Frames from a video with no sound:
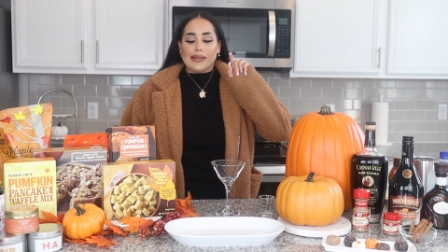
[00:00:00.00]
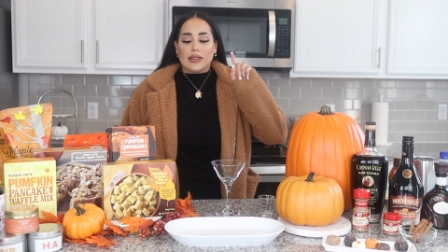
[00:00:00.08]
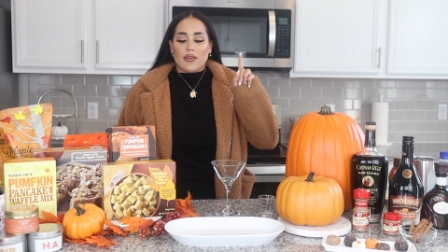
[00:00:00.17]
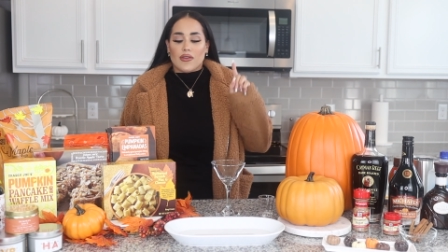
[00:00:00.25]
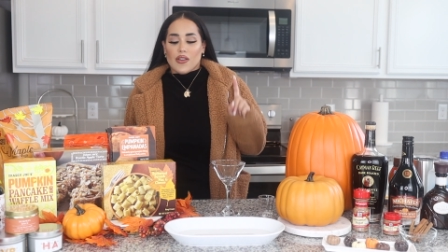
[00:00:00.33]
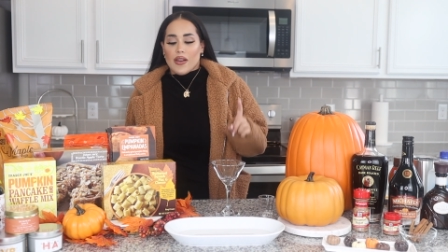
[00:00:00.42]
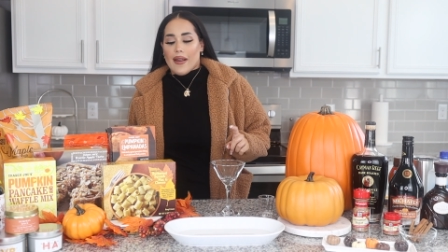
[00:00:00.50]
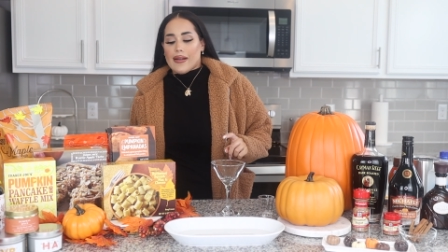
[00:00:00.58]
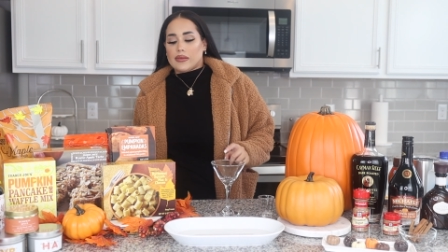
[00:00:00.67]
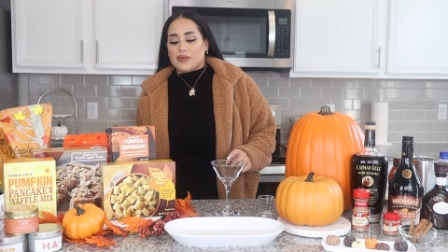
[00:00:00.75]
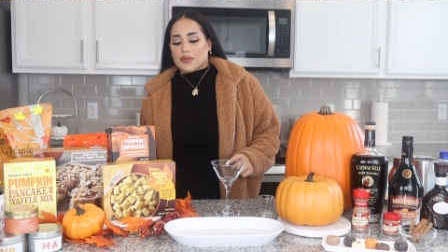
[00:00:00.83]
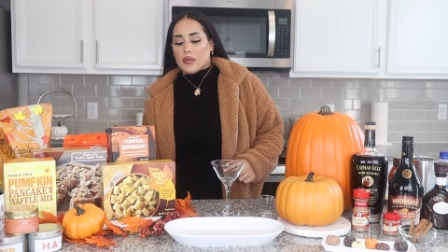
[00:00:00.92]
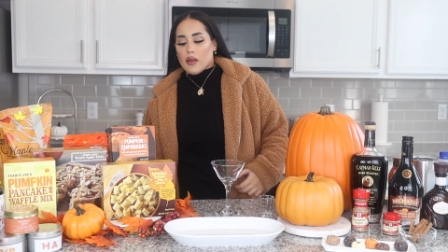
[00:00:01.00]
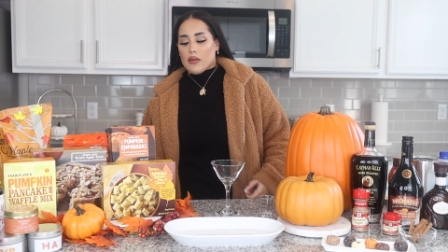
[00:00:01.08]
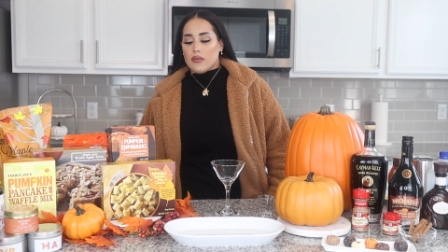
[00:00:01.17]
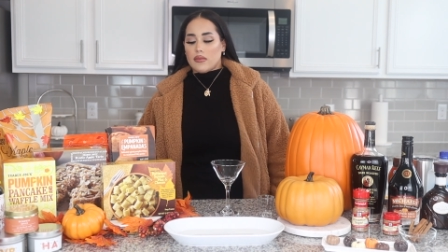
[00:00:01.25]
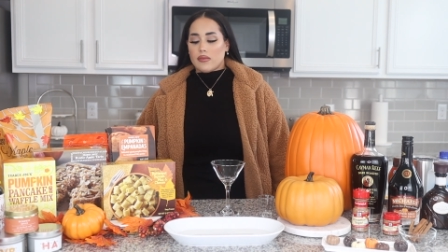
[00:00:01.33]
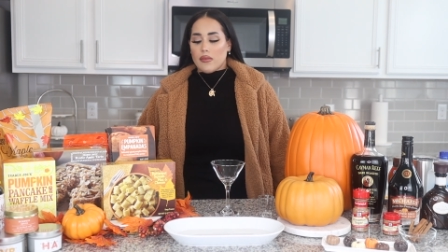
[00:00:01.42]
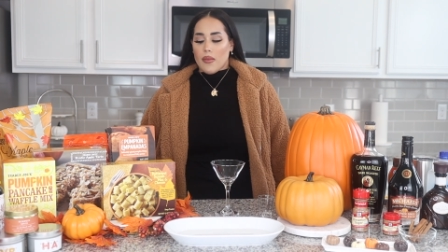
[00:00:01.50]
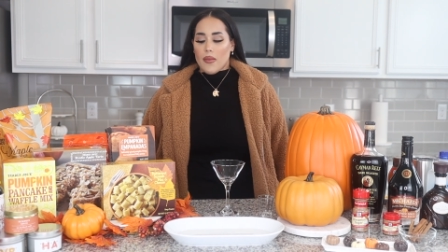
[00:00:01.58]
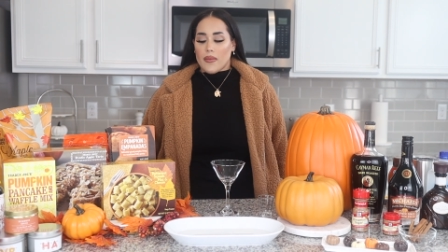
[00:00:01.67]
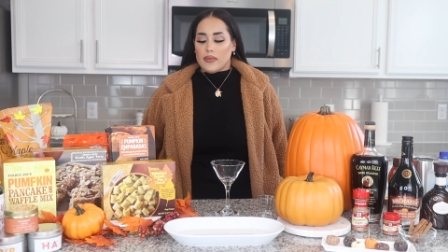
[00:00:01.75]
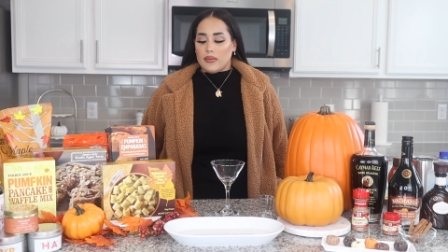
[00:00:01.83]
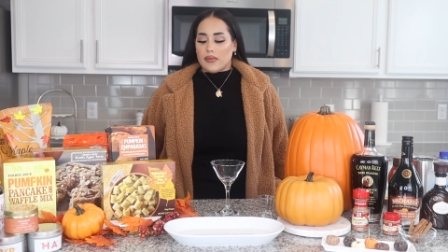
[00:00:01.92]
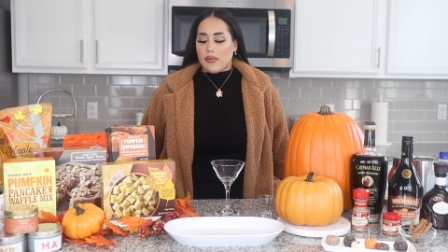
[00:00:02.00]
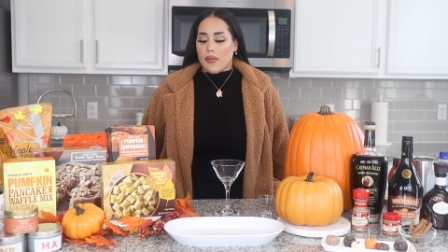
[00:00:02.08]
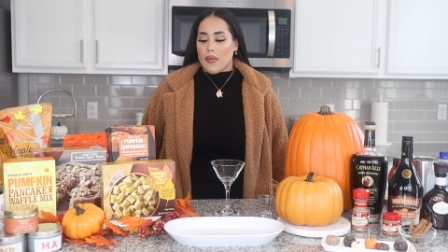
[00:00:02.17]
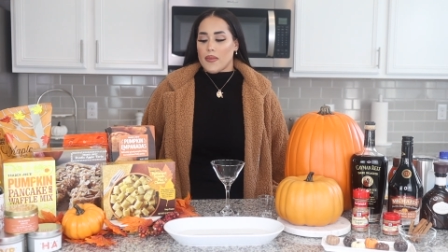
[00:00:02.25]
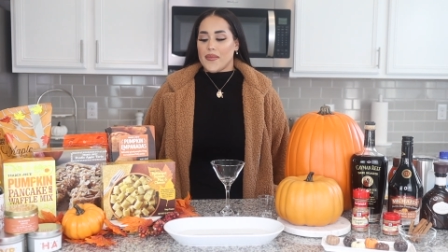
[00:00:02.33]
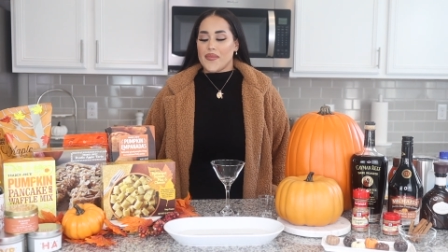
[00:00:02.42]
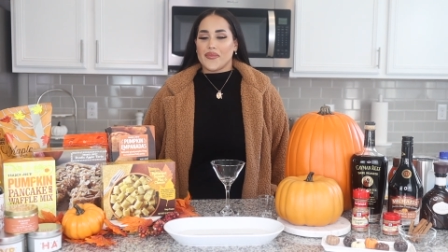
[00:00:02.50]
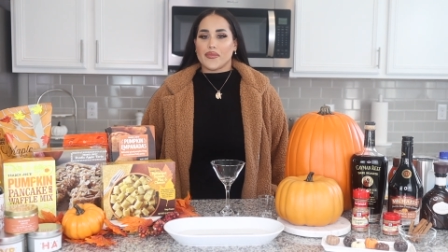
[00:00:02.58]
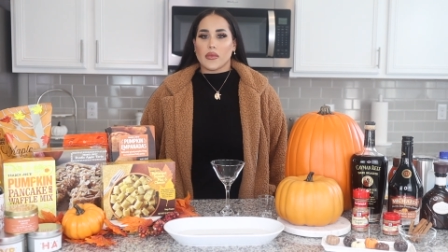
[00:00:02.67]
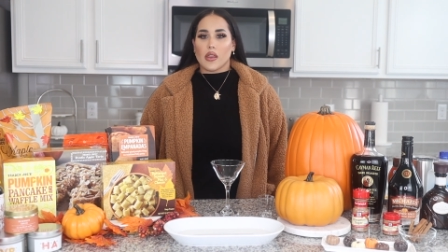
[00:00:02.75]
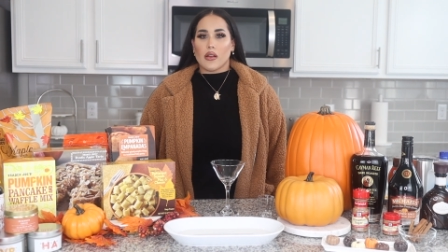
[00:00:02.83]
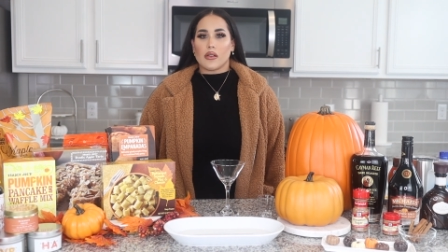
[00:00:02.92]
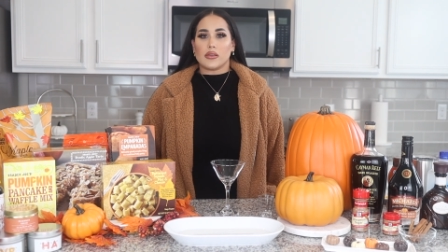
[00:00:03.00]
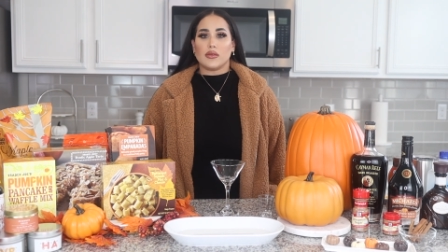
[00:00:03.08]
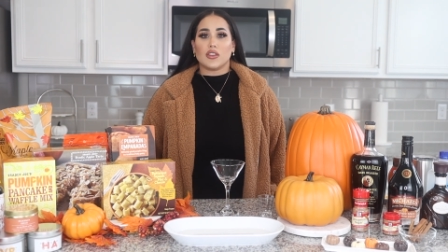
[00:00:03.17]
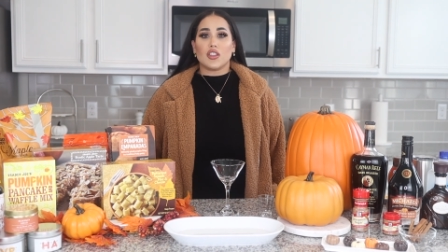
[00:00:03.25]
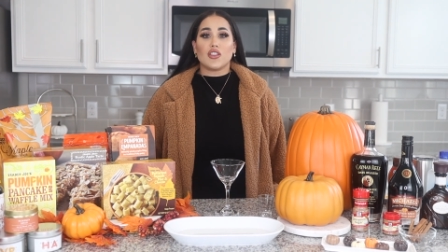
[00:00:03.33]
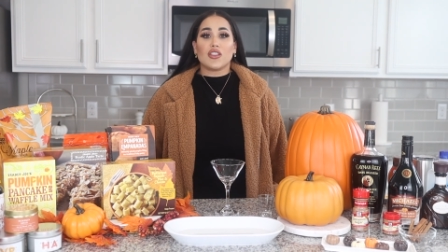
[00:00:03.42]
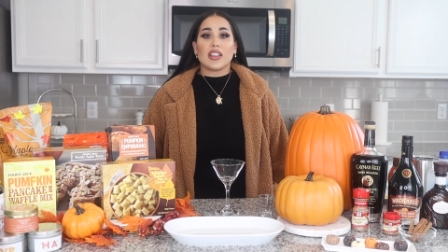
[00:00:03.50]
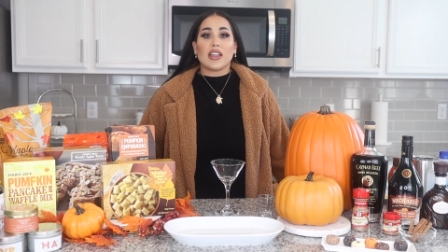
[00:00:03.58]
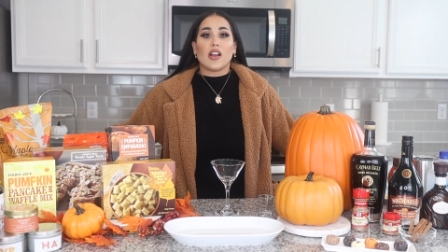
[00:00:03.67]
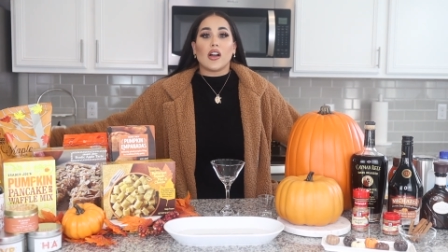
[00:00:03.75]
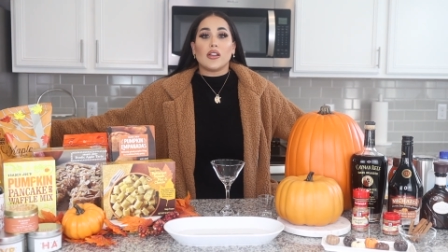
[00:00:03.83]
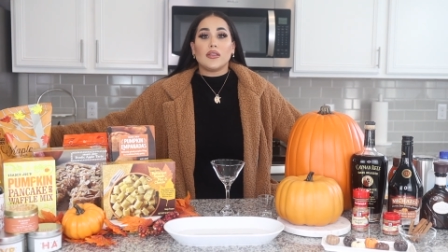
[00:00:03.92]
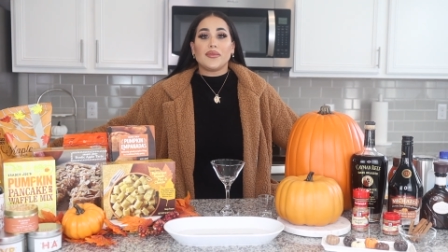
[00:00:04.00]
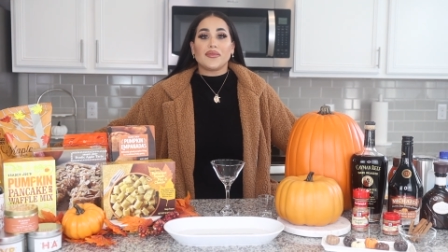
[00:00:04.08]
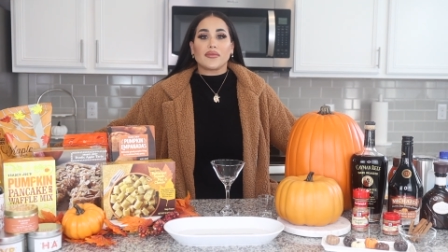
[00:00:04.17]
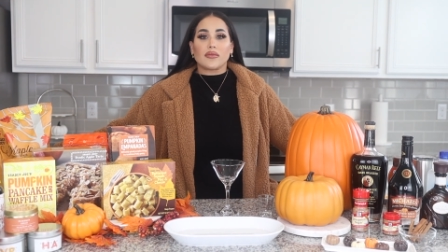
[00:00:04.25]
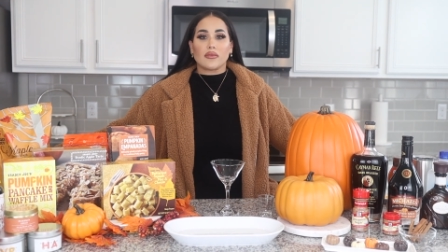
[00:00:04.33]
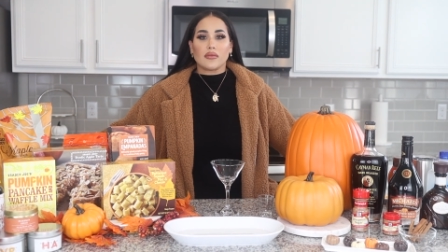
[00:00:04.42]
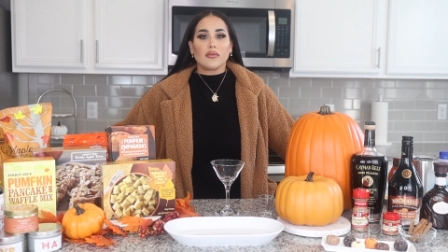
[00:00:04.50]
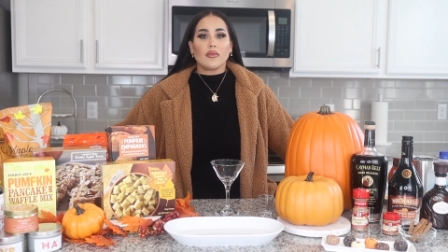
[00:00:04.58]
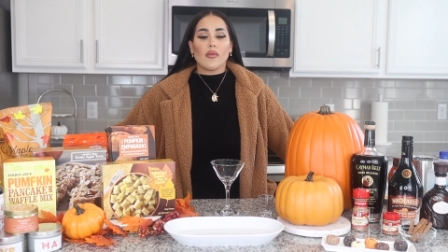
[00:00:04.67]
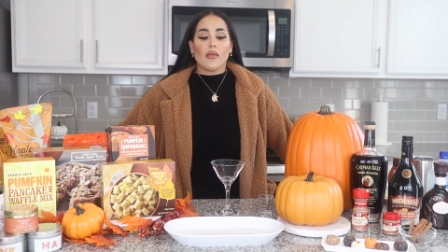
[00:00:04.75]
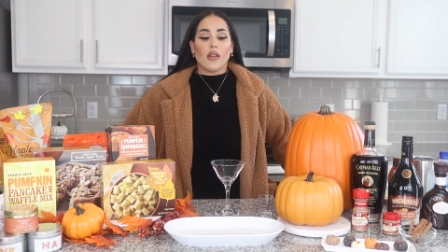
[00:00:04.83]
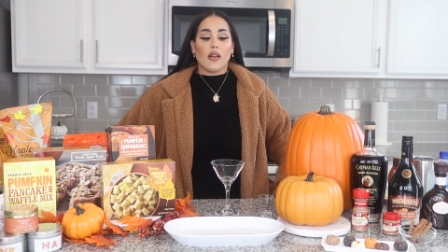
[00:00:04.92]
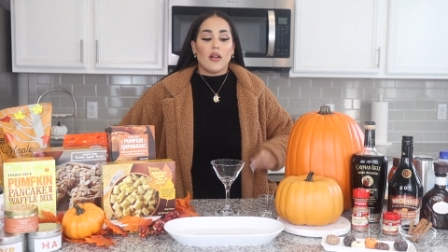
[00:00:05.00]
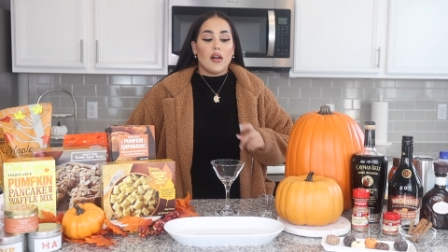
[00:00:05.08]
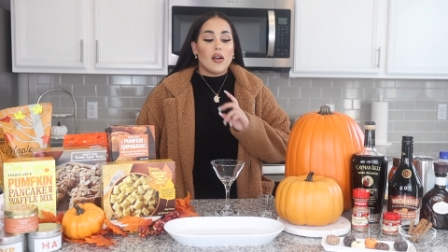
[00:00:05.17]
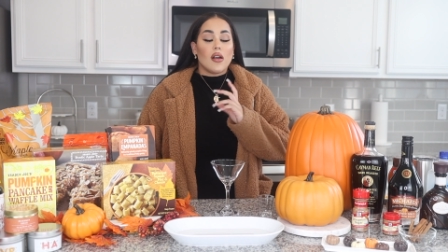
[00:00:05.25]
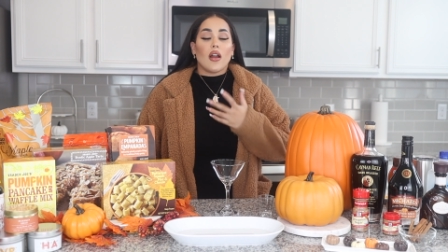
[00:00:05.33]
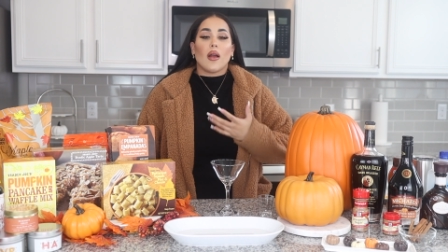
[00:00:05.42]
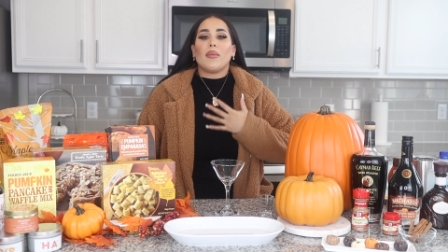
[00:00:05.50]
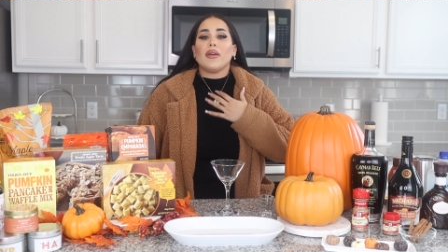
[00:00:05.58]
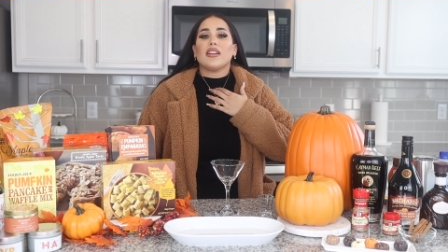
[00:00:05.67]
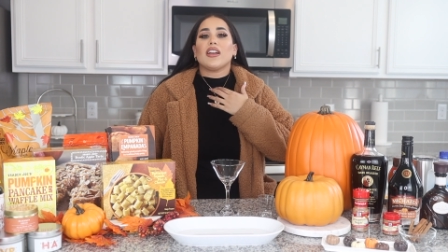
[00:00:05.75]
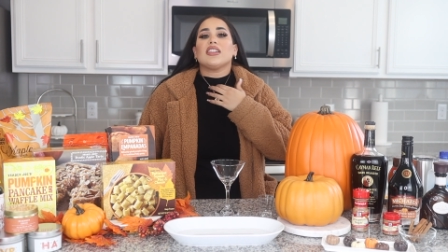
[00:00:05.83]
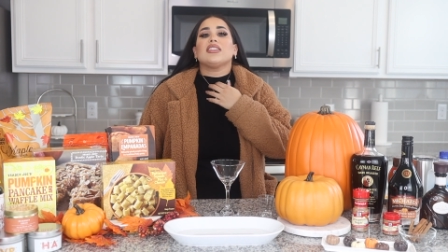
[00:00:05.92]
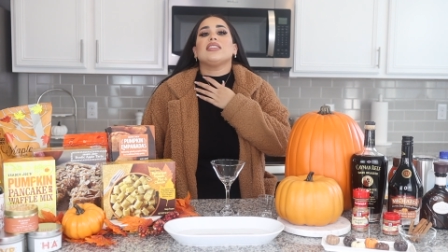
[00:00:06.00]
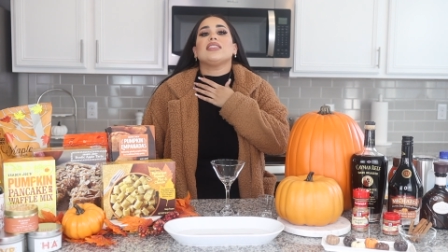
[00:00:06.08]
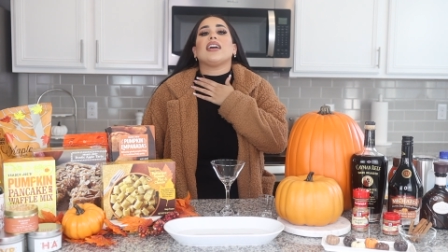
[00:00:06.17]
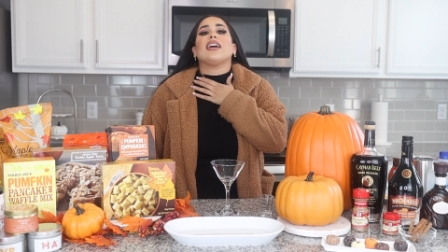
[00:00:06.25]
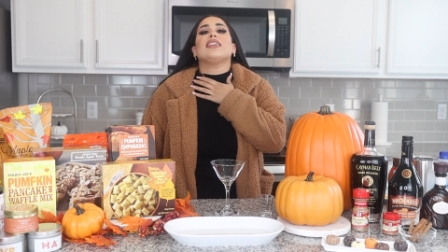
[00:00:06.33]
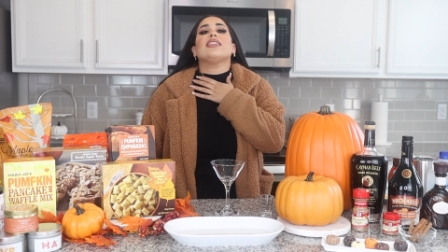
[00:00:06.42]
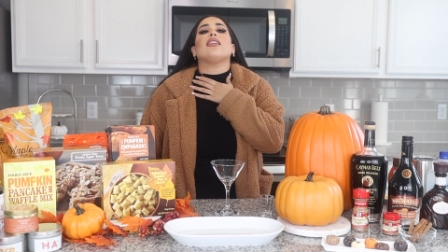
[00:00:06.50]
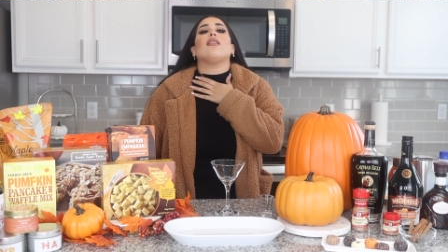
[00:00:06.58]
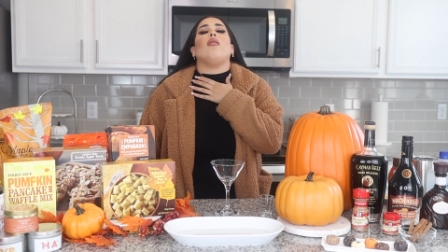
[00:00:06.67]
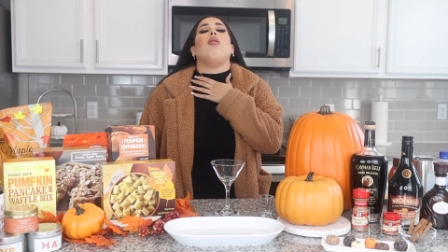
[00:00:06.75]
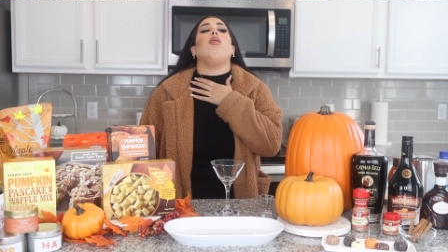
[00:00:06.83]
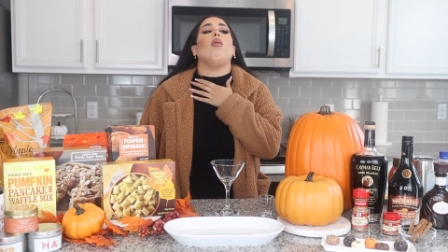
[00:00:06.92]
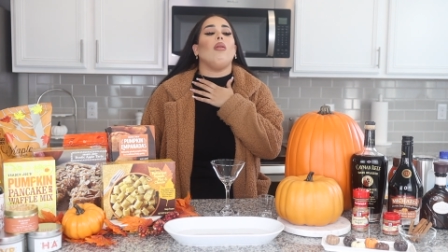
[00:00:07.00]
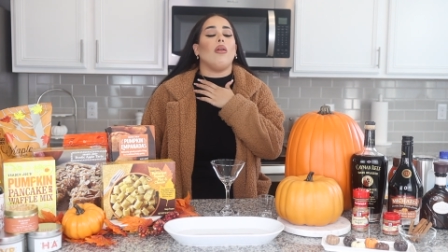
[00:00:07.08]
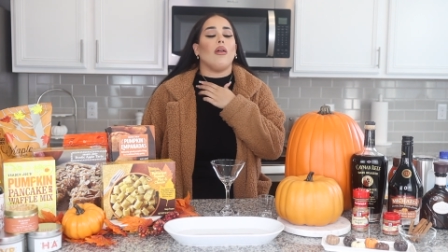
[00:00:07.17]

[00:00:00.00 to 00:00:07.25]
Don't straight up. Okay, go. Did you just say go? Mm-hmm. But I didn't, I,